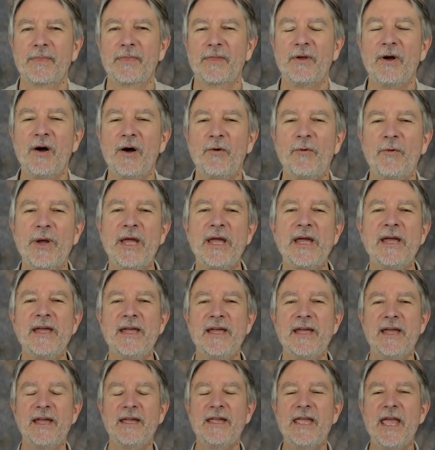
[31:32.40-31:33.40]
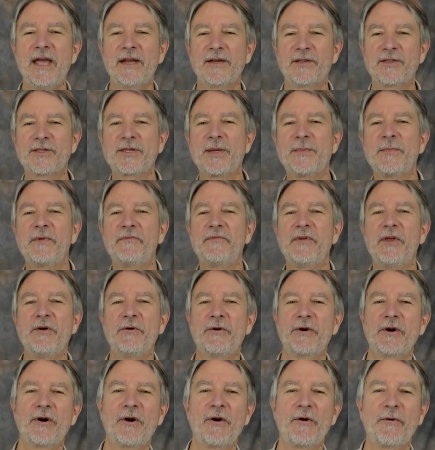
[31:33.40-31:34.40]
Now, we get some of
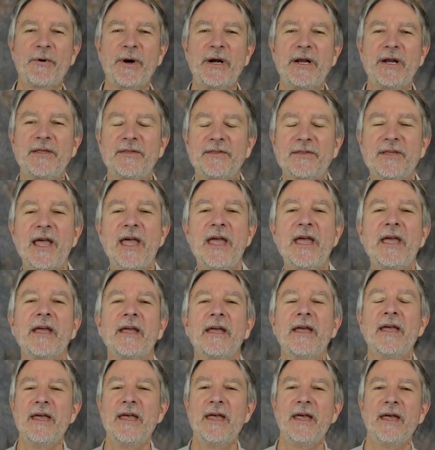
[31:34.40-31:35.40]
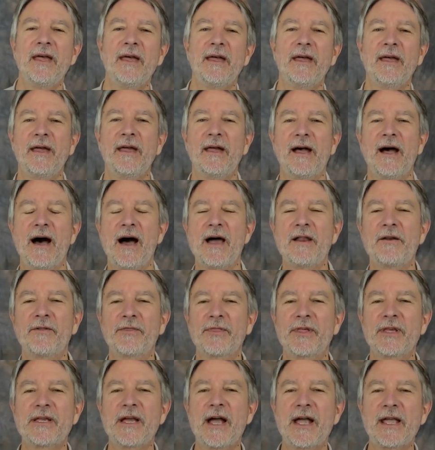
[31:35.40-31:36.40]
you are already saying, I
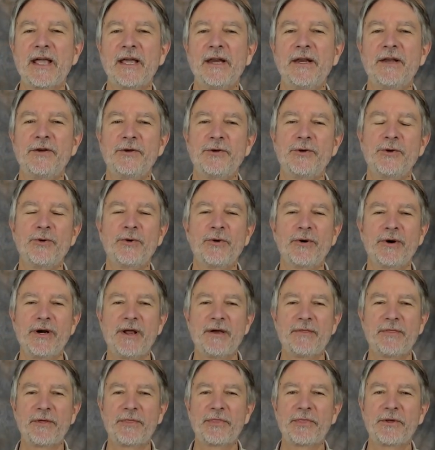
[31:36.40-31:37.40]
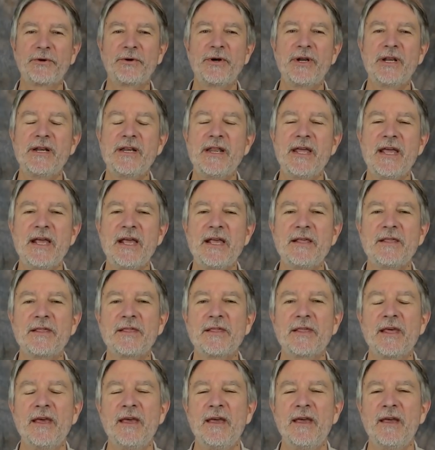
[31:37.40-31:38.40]
don't think I can endure another 30
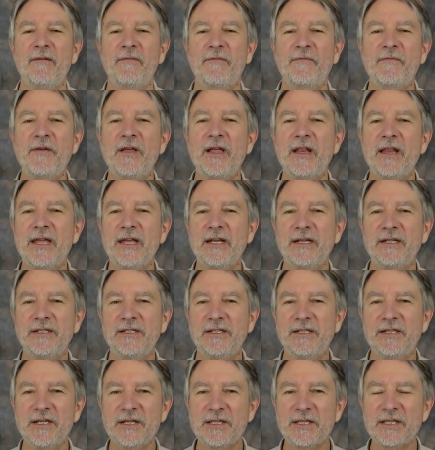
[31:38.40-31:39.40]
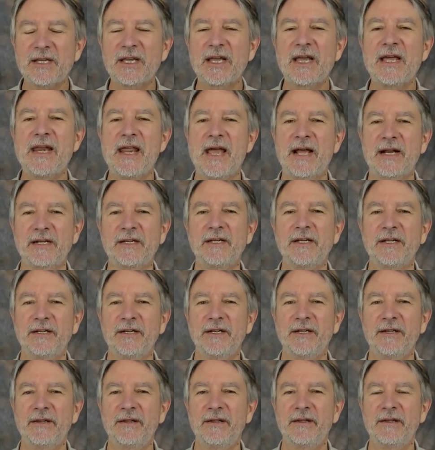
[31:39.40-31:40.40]
days feeling
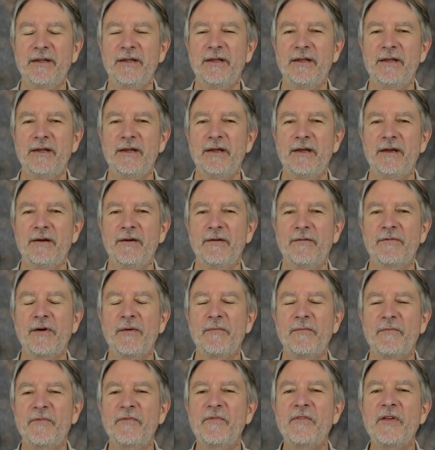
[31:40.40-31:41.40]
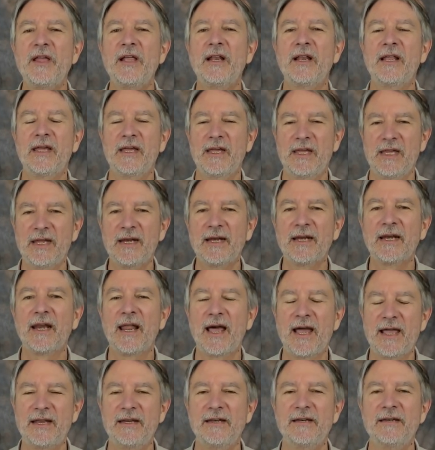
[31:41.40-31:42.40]
disconnected from feeling
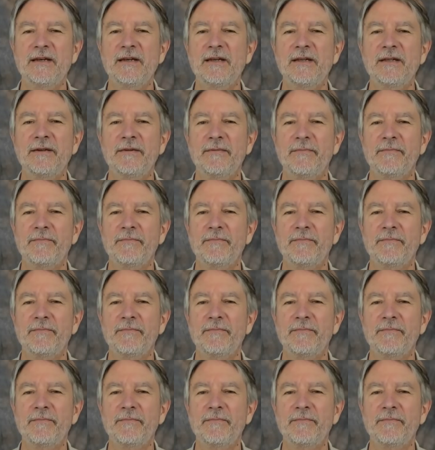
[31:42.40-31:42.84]
enlightened,